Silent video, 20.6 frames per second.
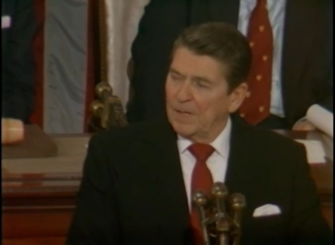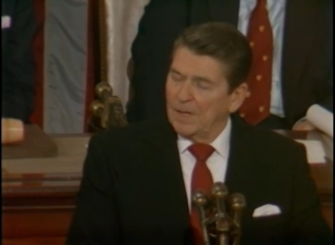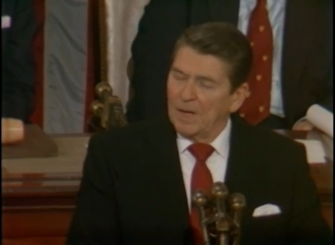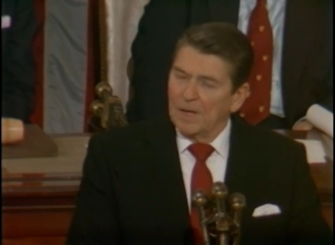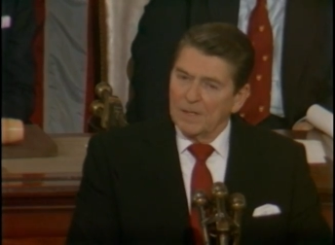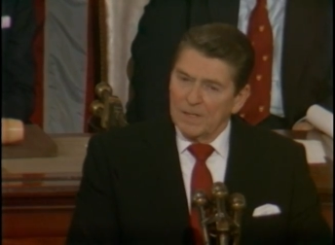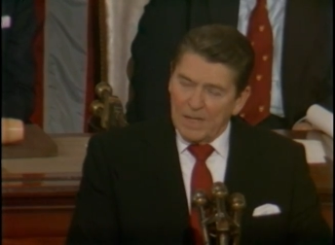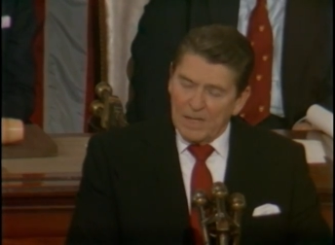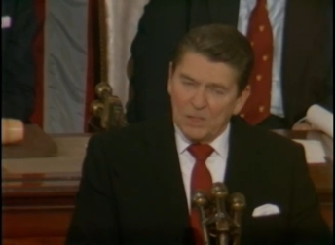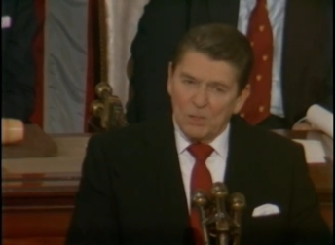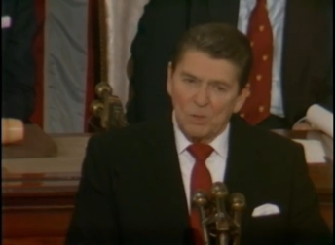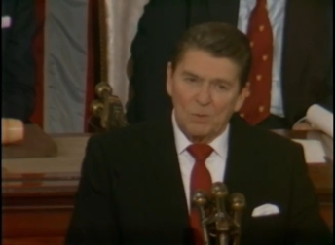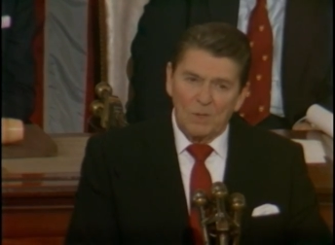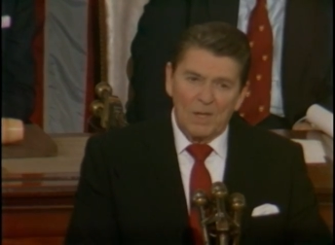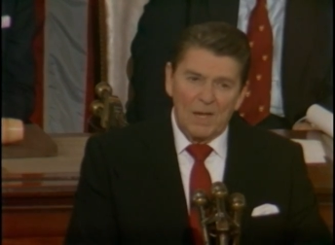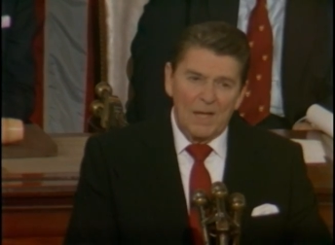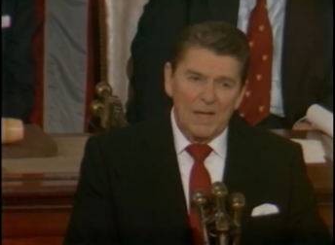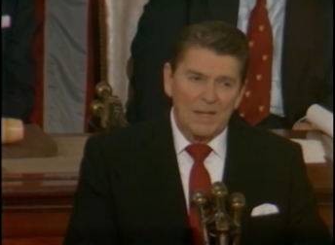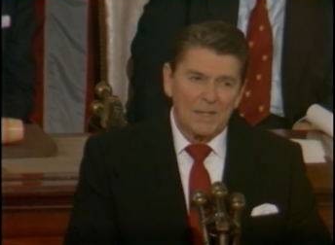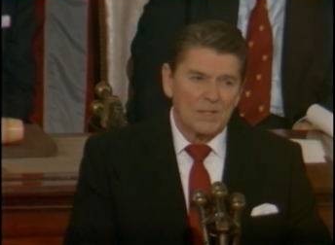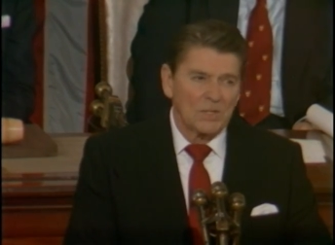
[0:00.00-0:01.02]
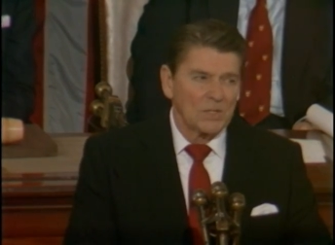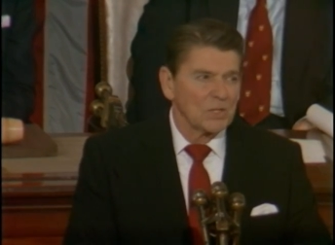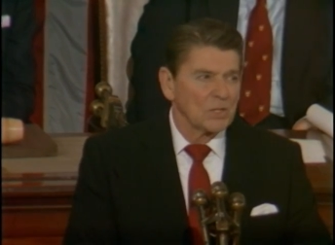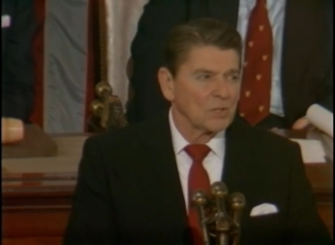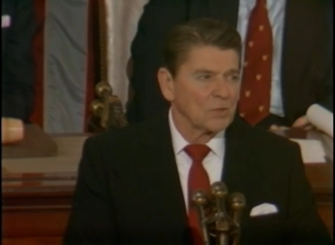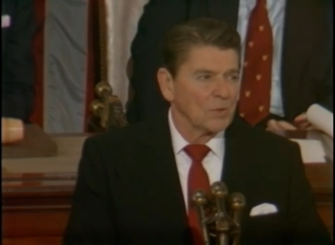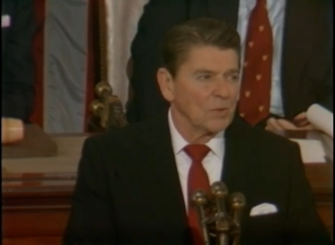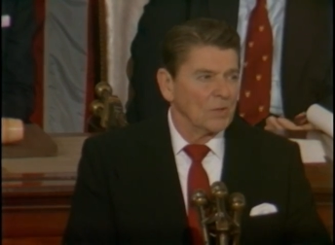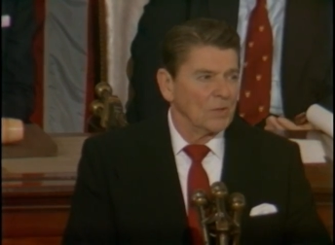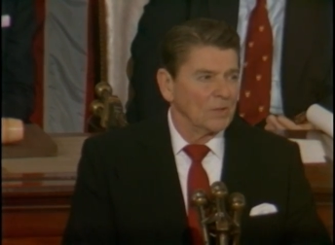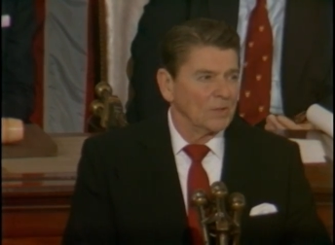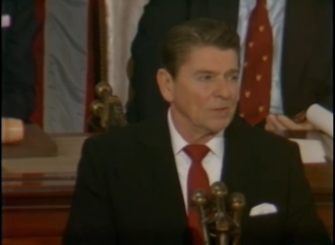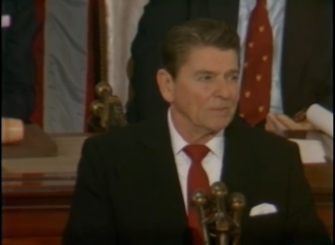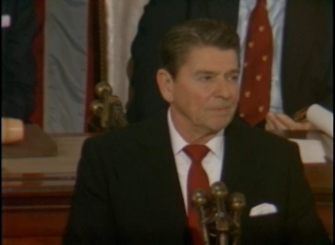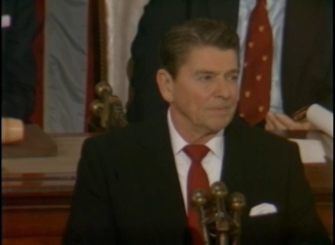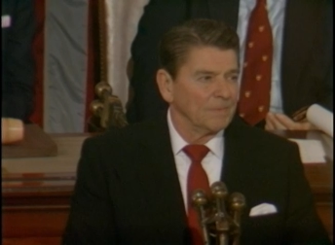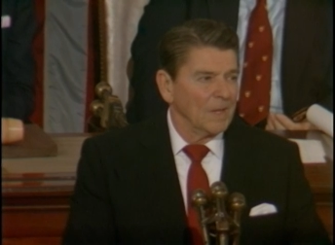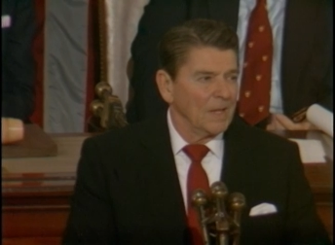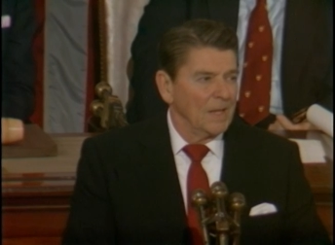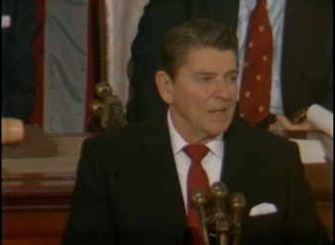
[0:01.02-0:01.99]
Our NATO alliance is strong.
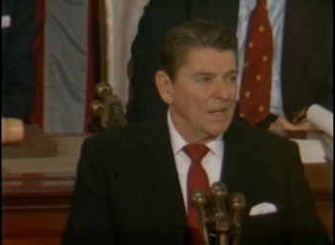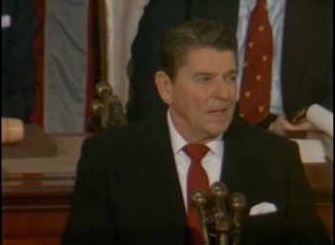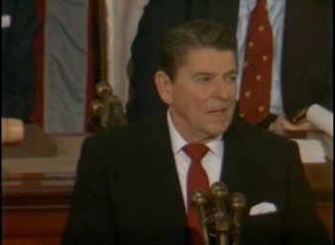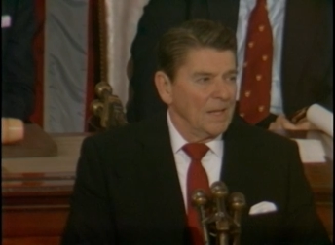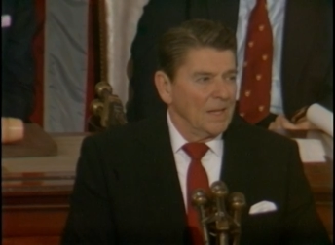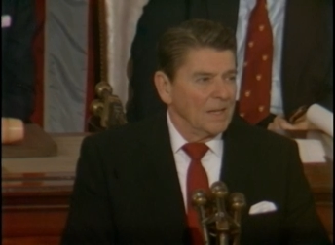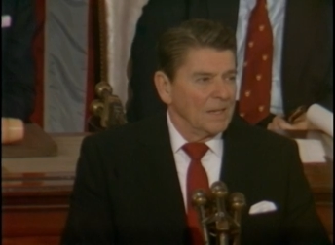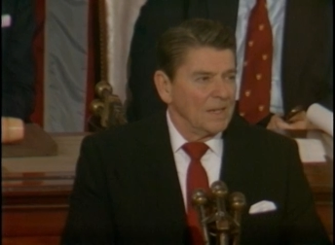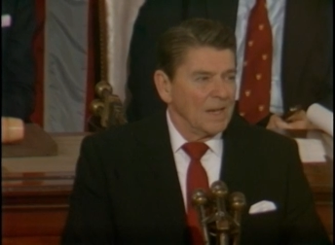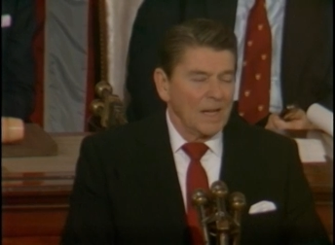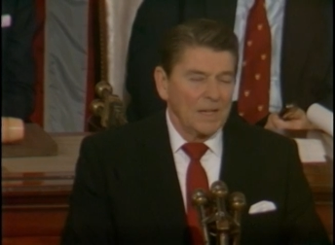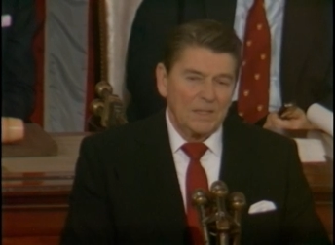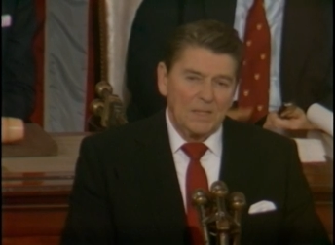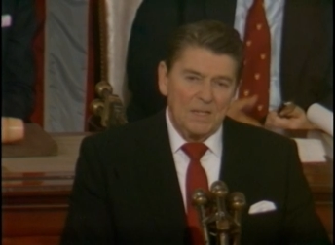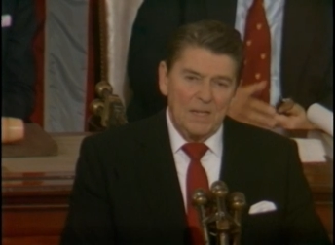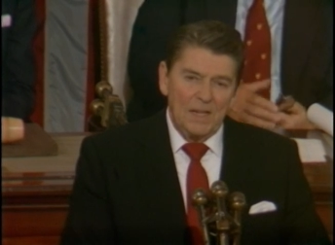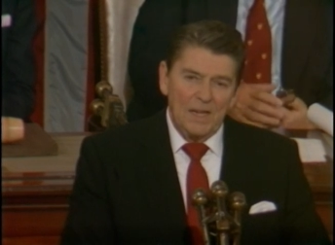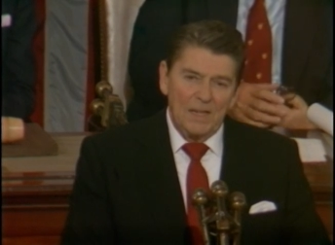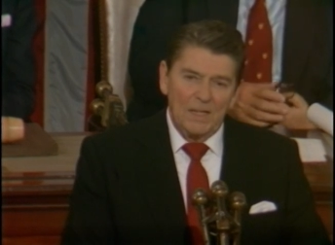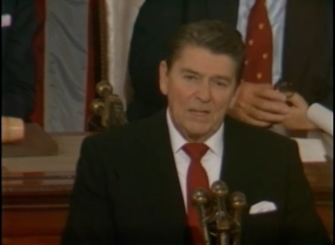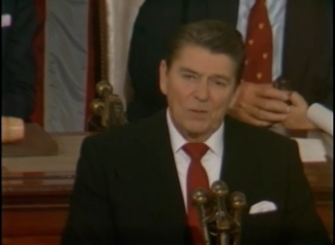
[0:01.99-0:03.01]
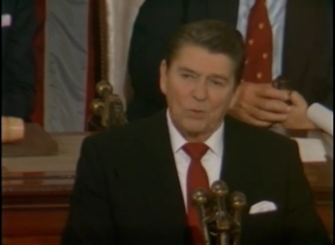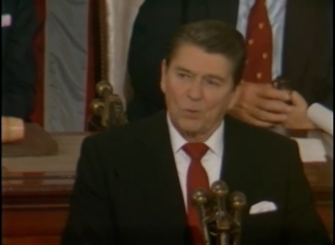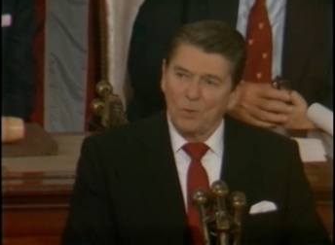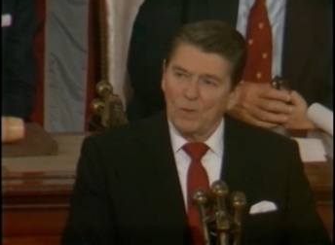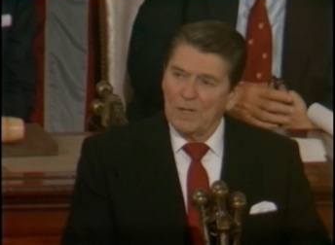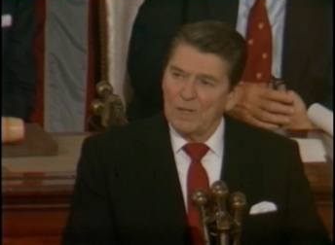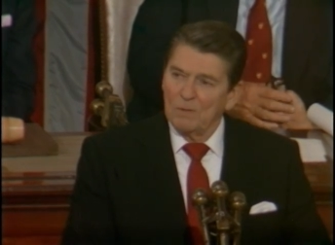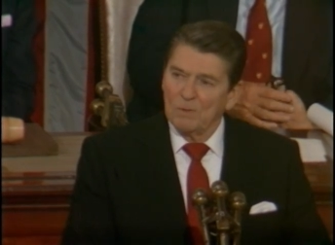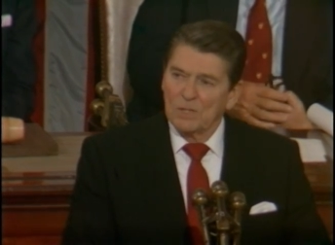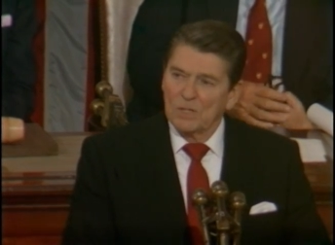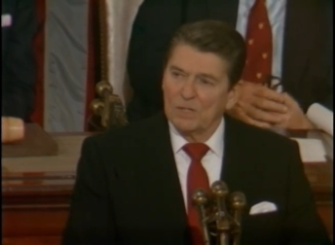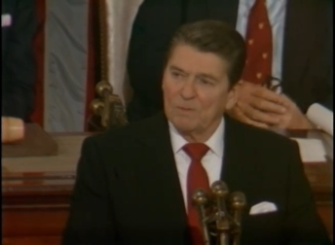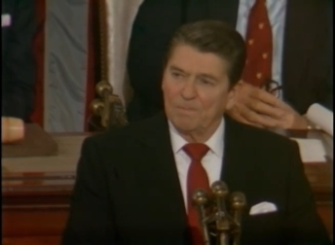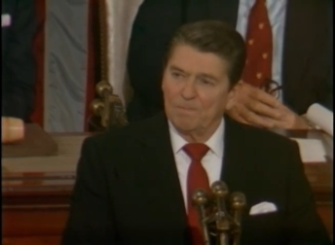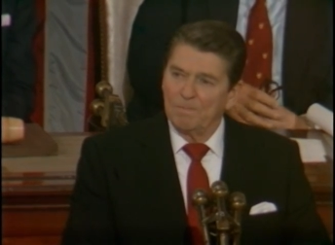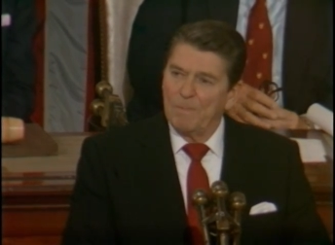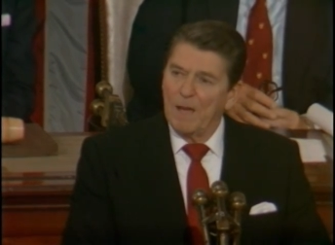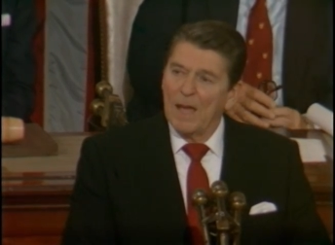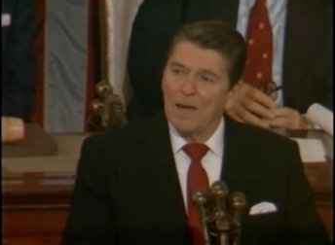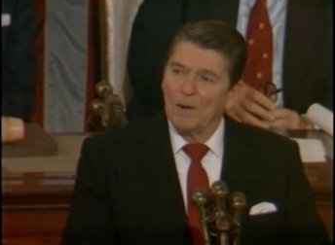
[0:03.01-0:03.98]
1983 was a
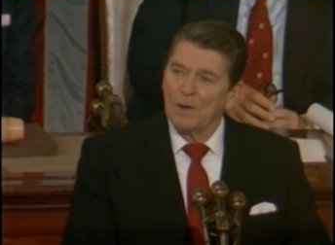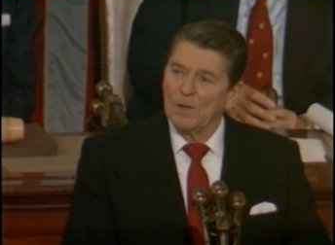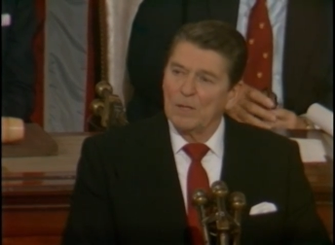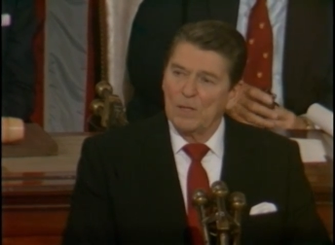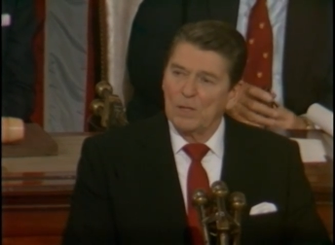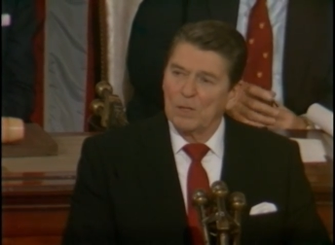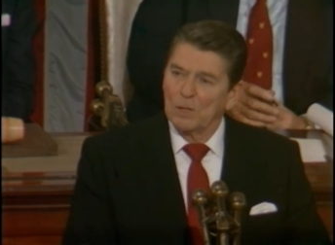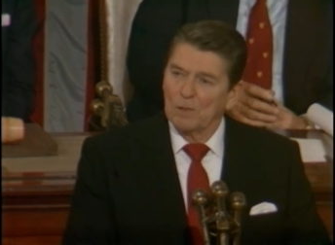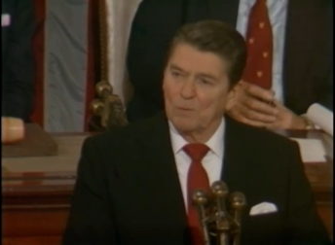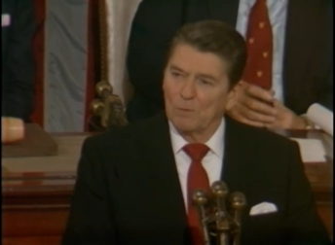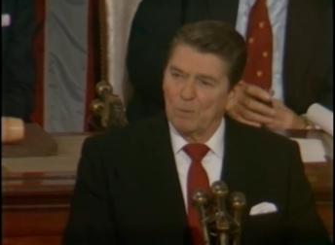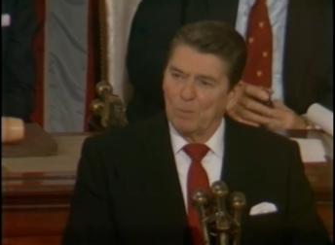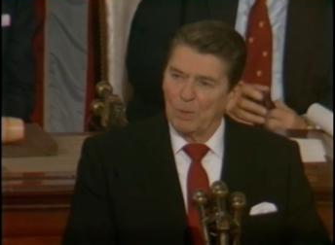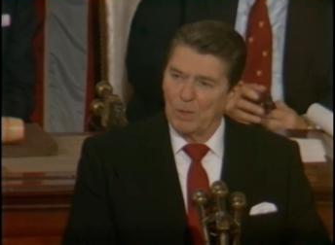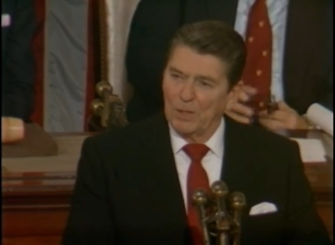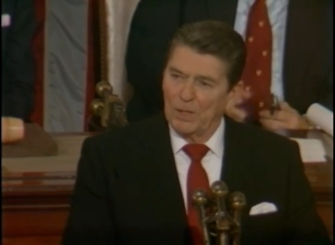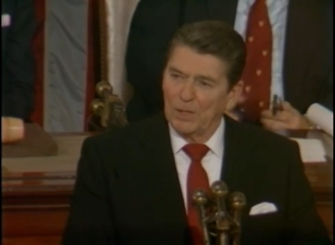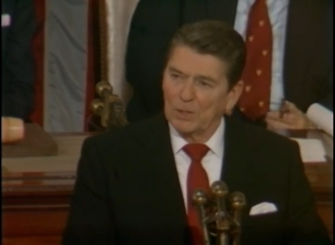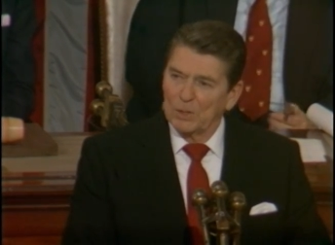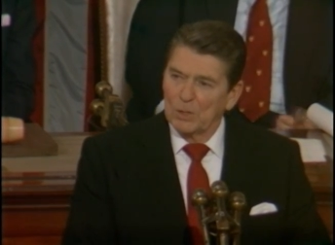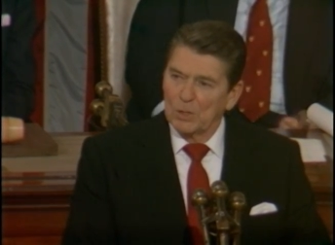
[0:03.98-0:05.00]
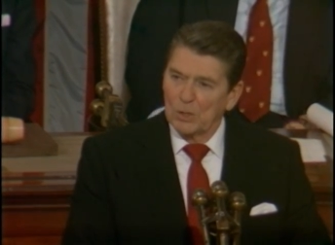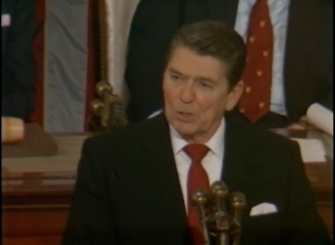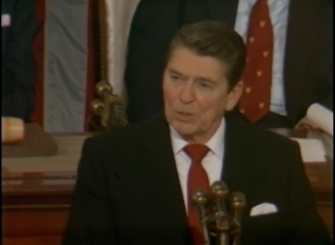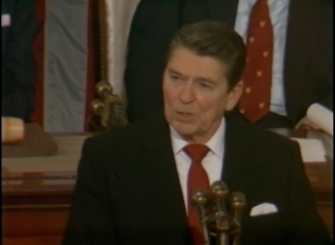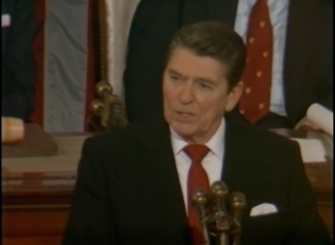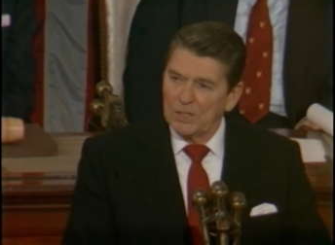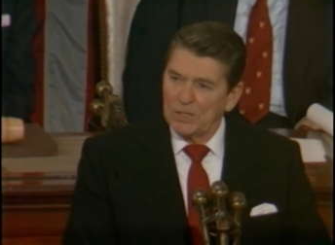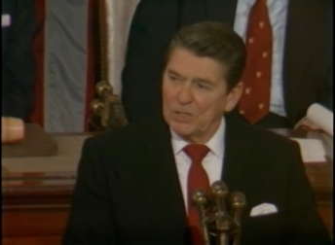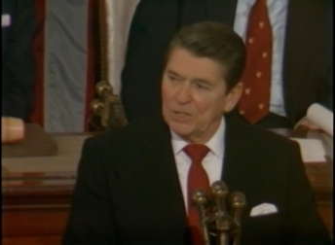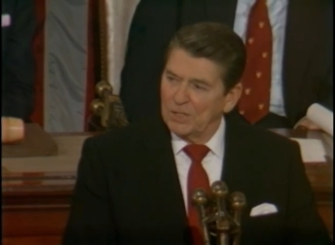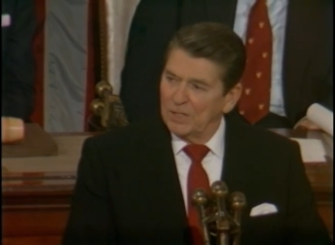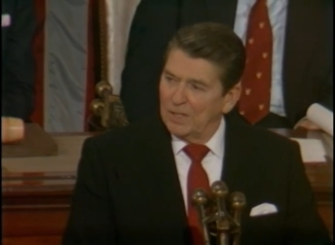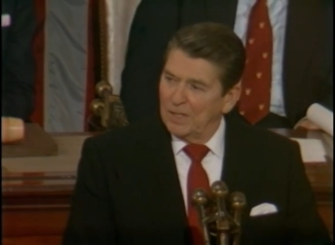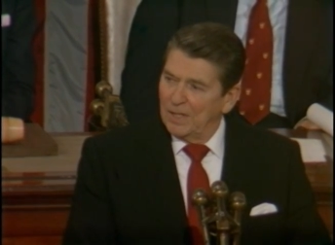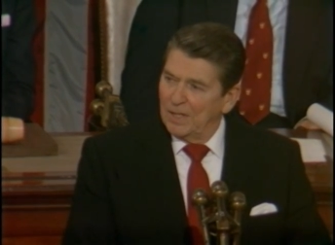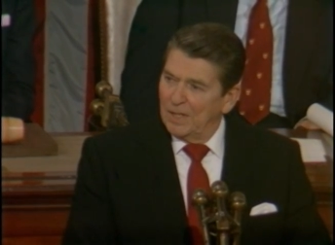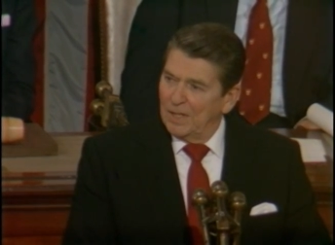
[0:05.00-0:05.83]
banner year for political courage,